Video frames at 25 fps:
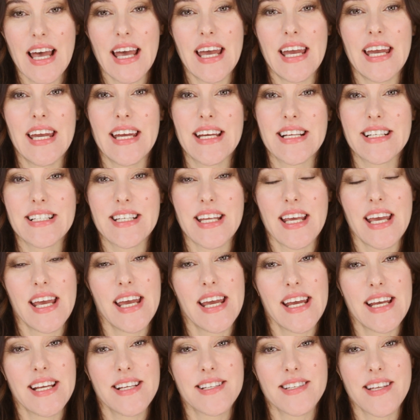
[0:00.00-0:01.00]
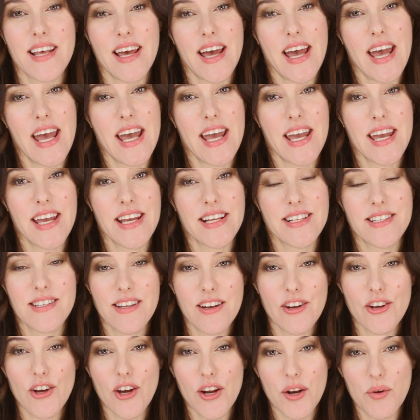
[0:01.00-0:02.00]
It is a
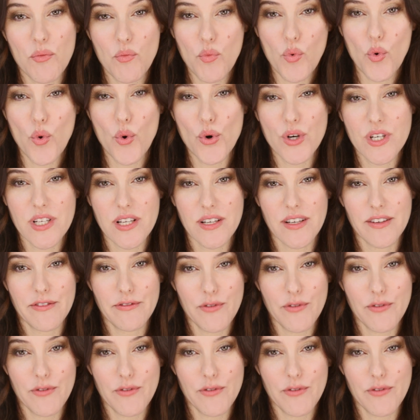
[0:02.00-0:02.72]
silicone and water